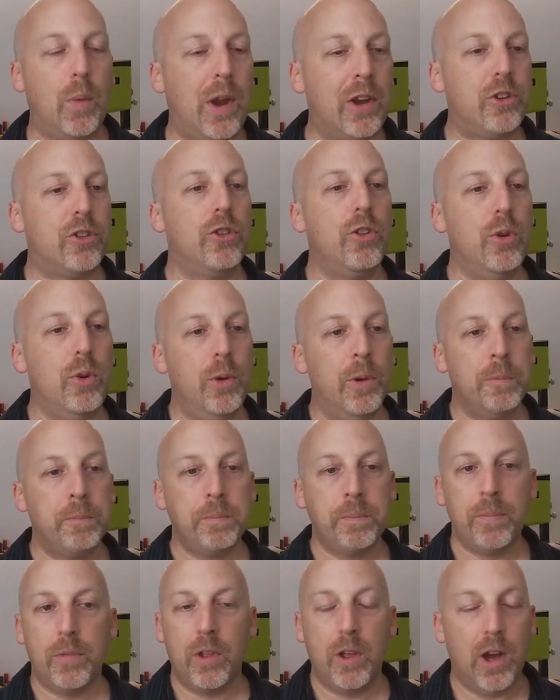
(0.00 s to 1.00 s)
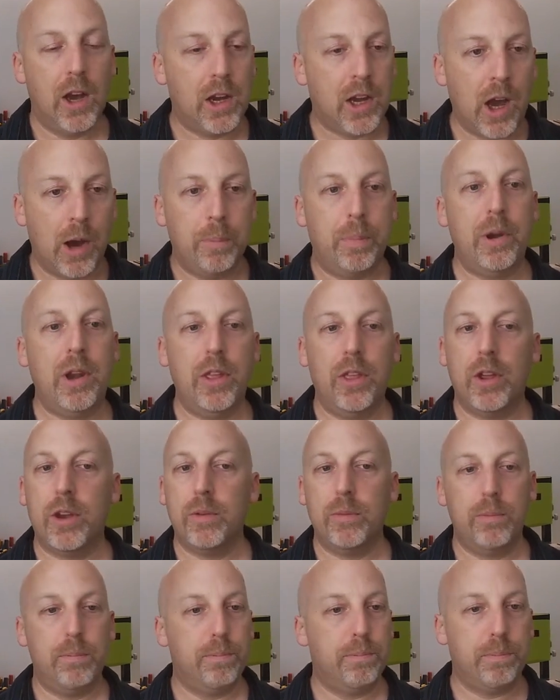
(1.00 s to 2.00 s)
it went to a company
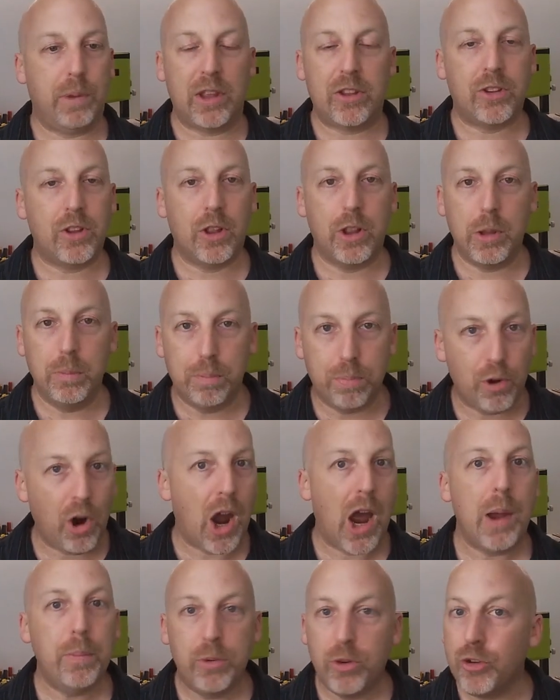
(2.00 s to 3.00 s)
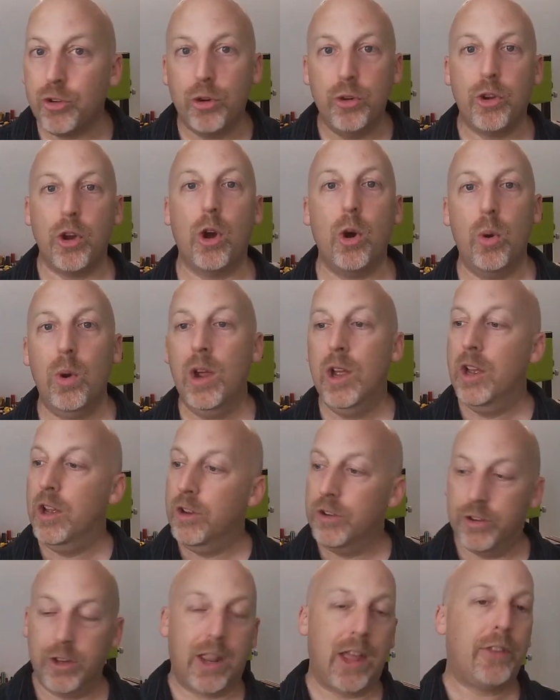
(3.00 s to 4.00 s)
that basically bribed Trudeau
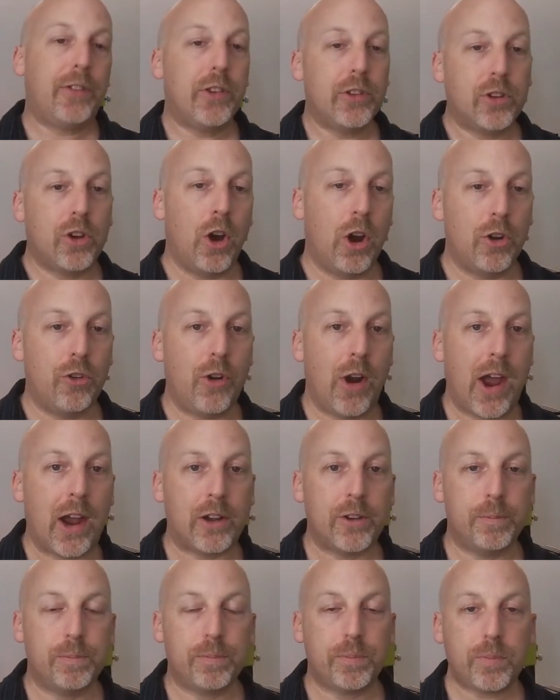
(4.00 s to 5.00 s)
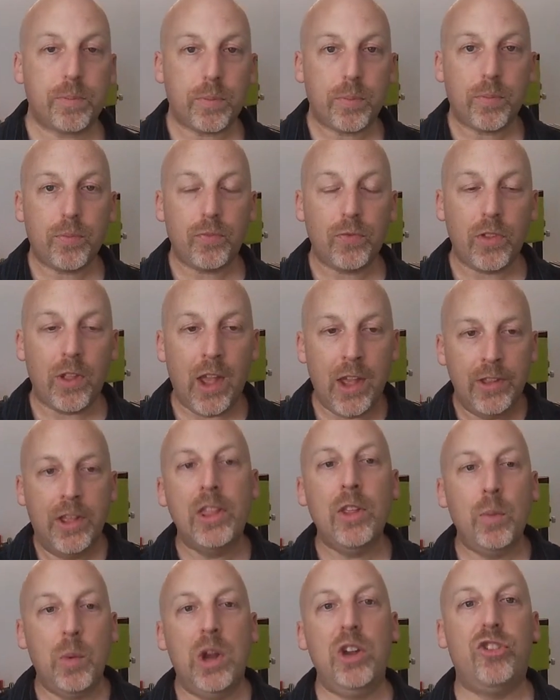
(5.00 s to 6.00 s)
to get this contract. And
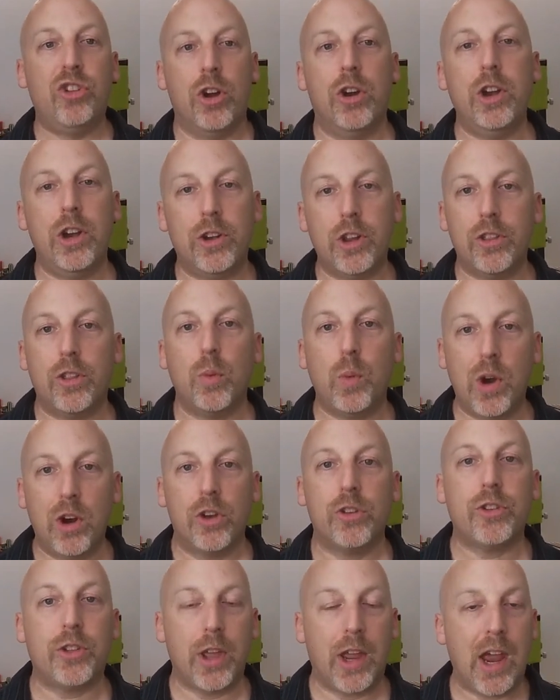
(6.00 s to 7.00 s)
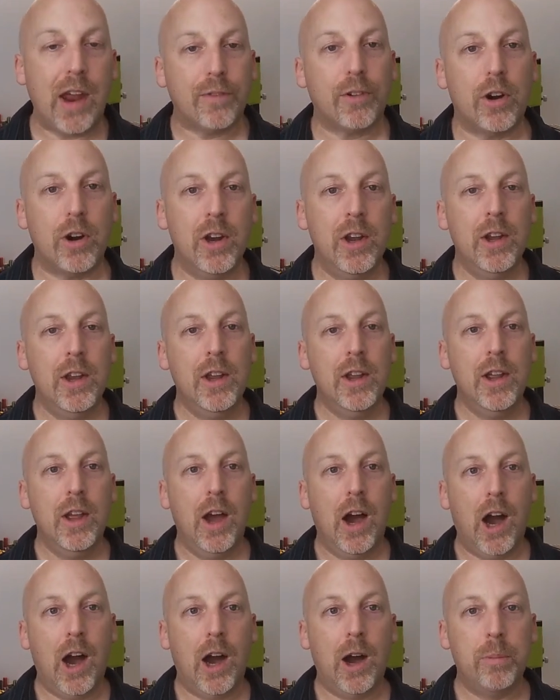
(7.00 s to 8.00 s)
then the We Charity did the weirdest thing ever.
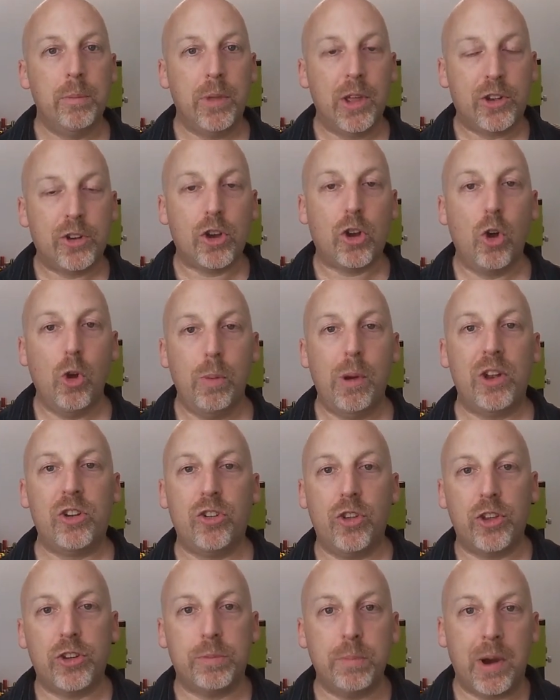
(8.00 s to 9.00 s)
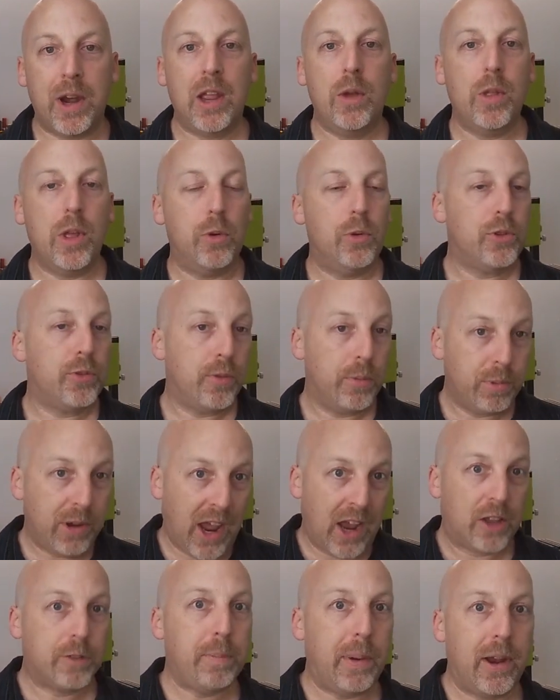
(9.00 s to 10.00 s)
They took a whole bunch of this money that was from
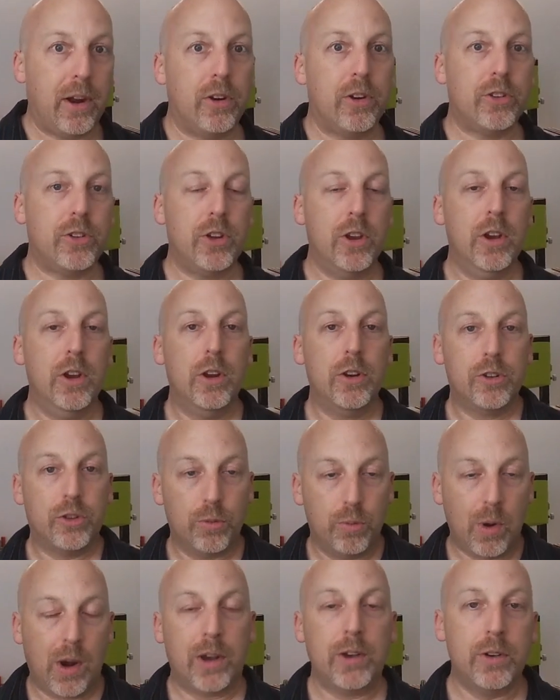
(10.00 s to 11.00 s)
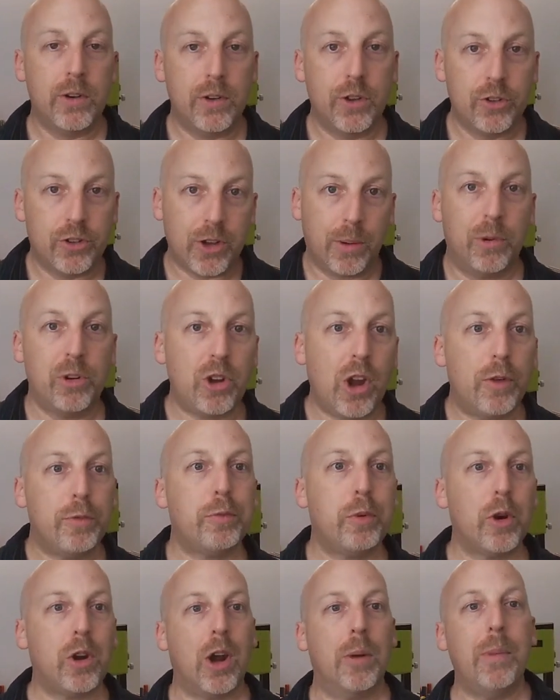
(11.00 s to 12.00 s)
taxpayers to run the summer
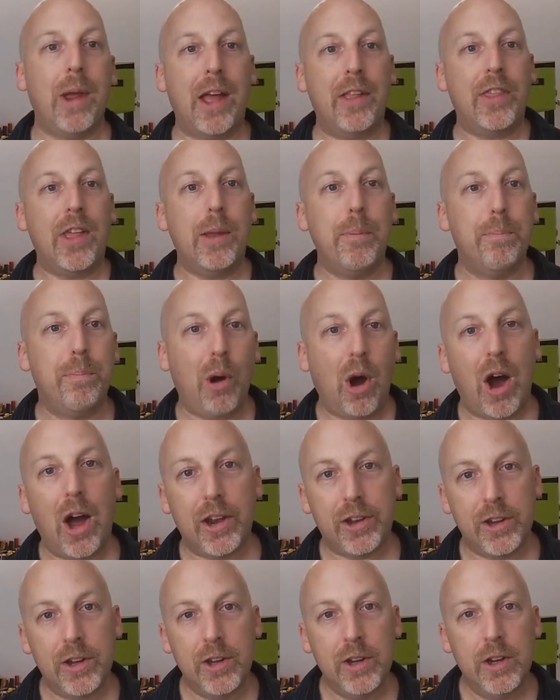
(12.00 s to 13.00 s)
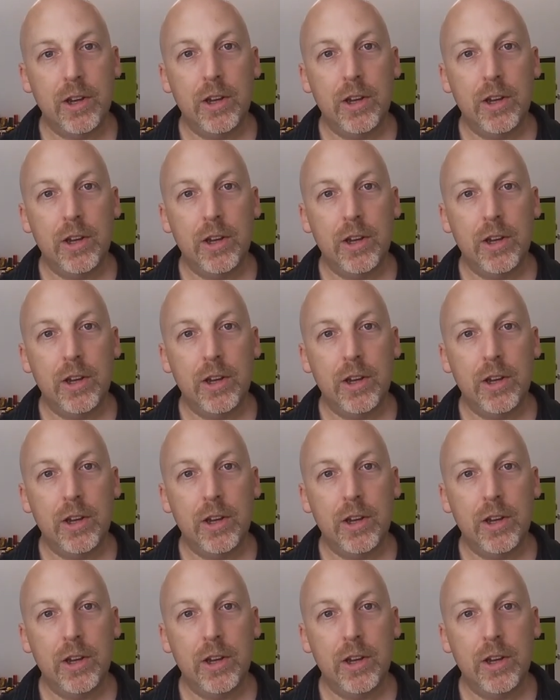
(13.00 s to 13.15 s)
jobs program, and they bought